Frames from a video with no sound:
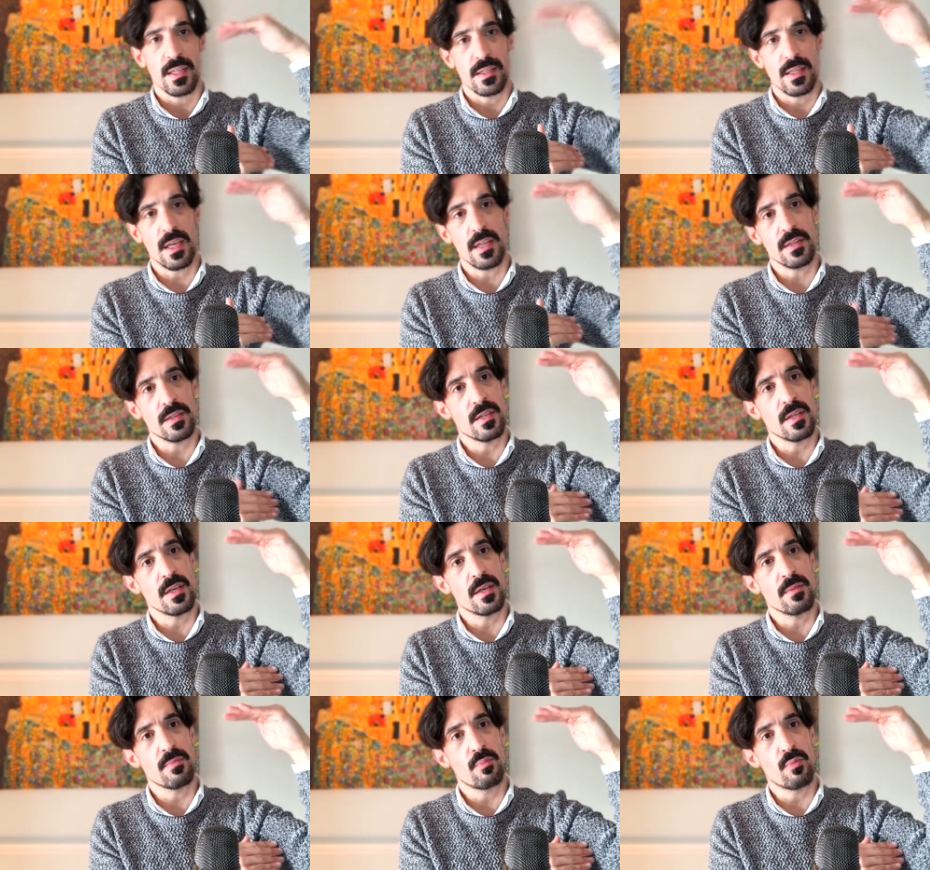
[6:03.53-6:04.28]
then
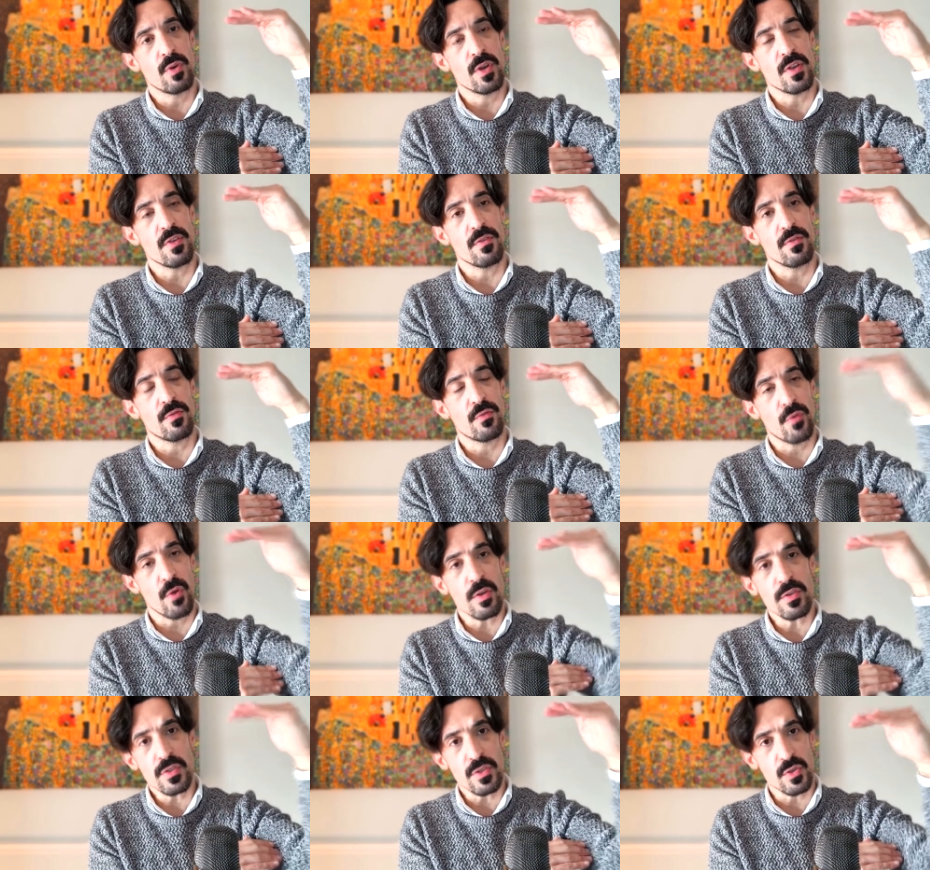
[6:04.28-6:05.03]
the
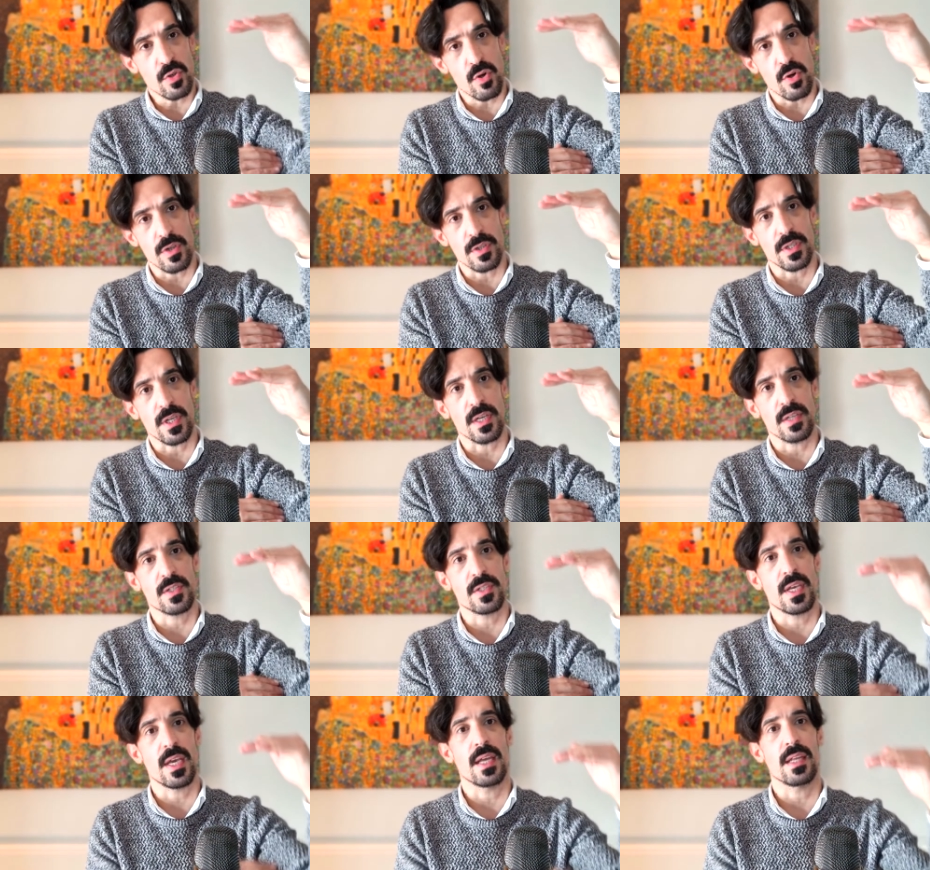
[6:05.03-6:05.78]
prefrontal
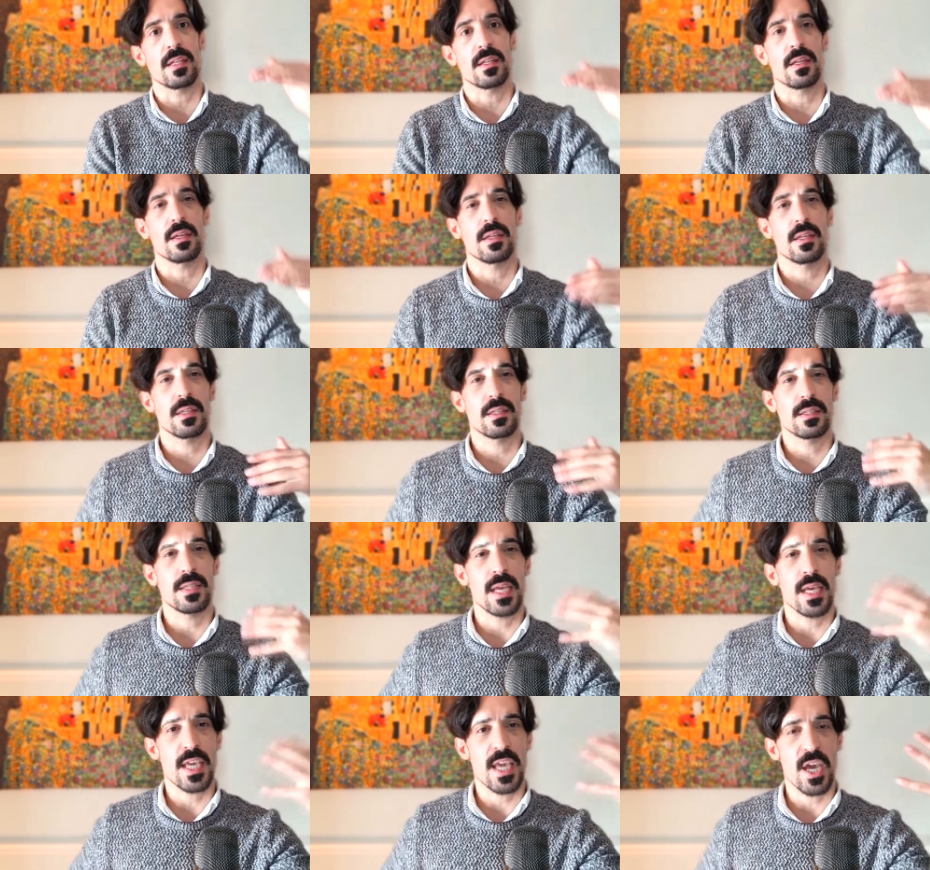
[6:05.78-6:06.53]
cortex can
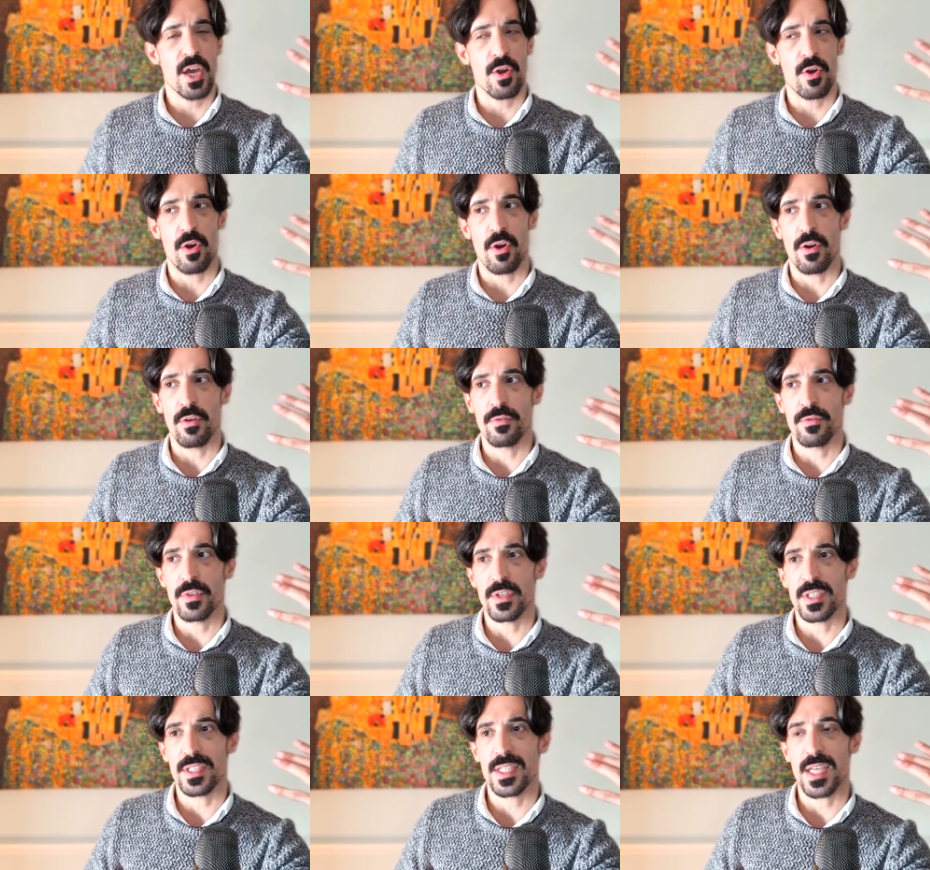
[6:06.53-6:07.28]
take care
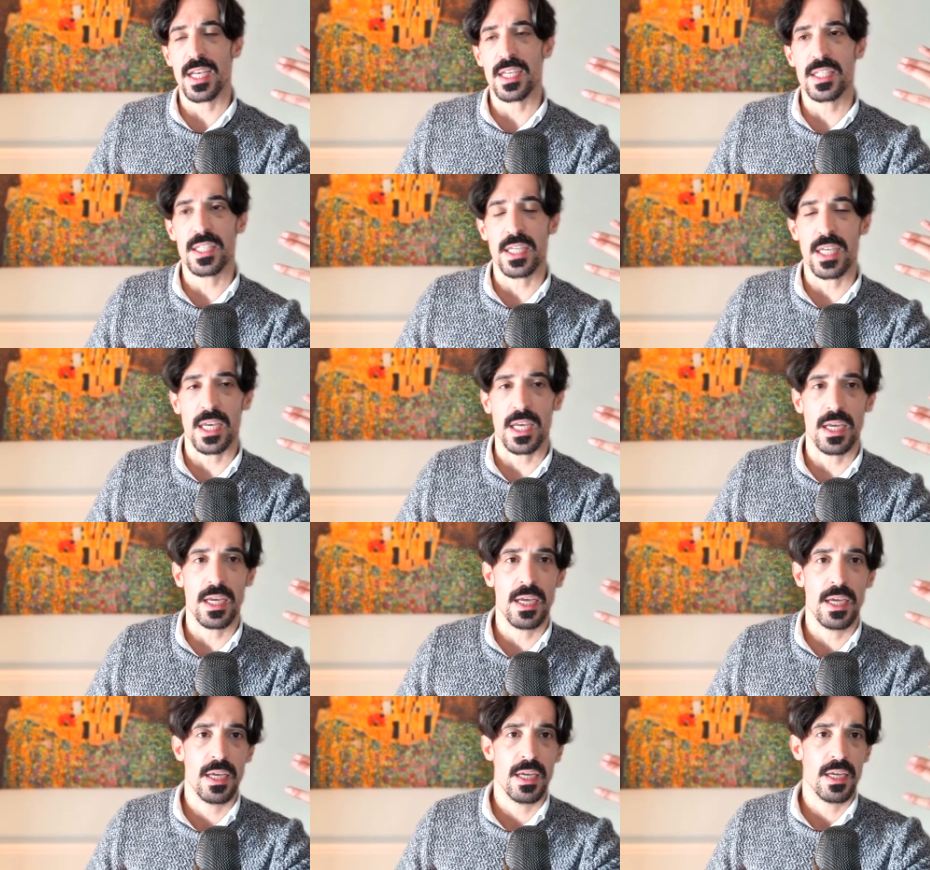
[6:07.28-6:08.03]
of
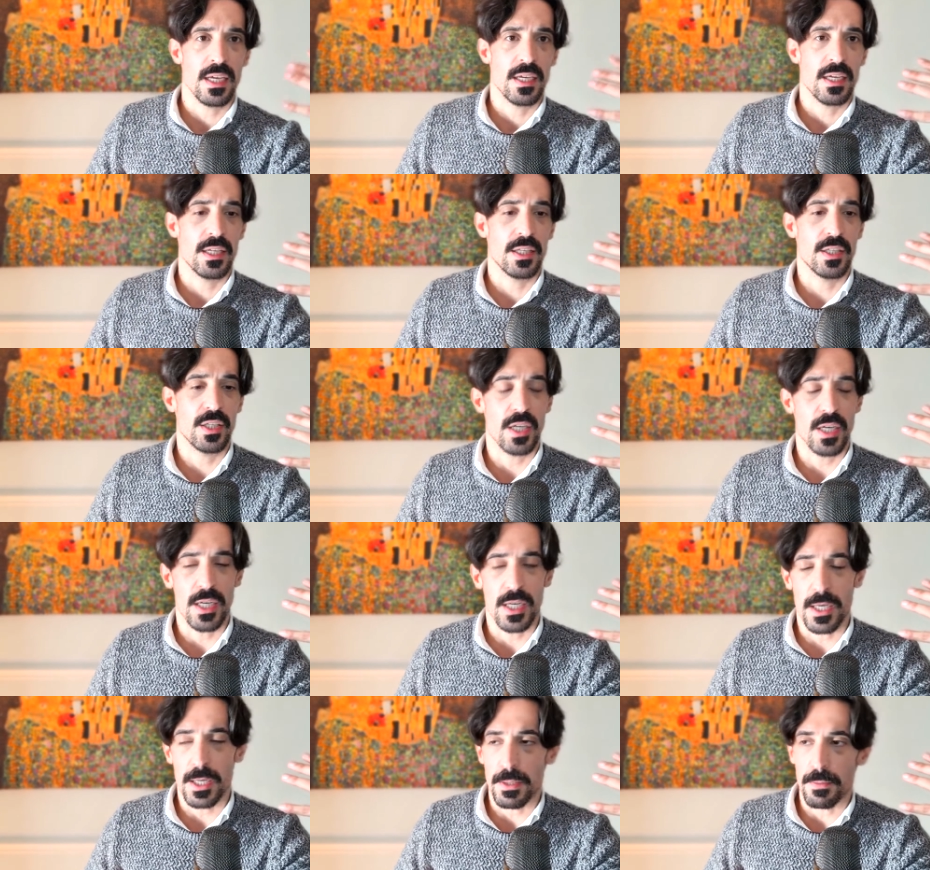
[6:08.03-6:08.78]
assessing
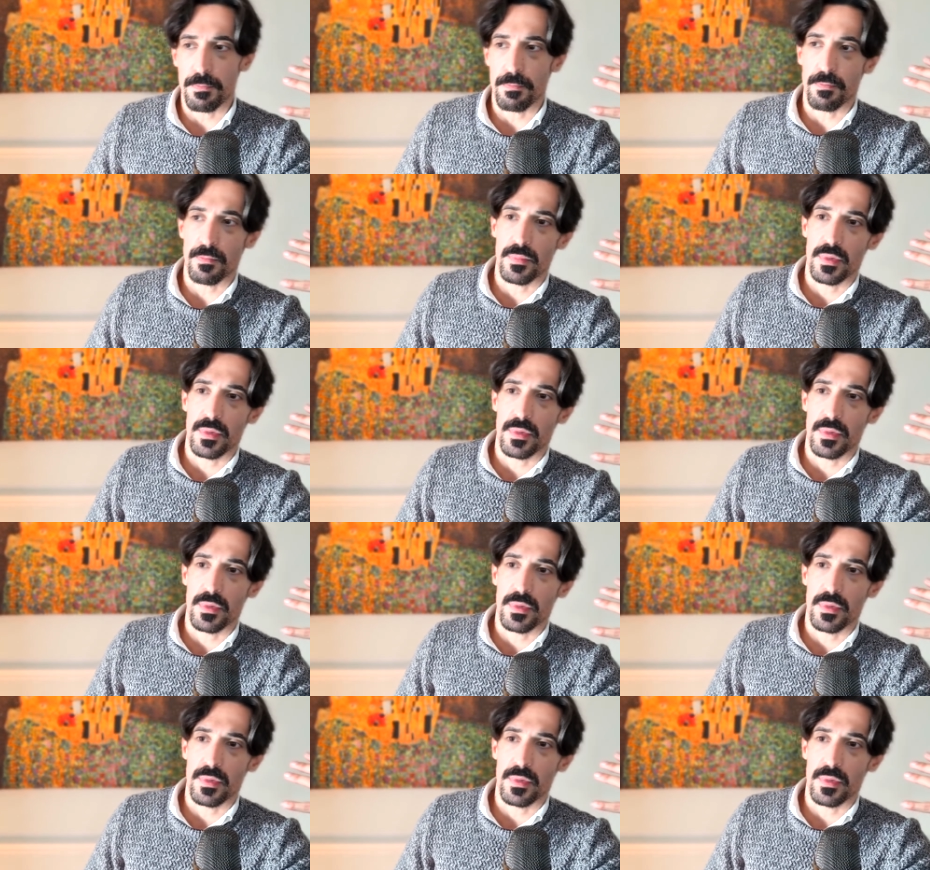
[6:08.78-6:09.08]
the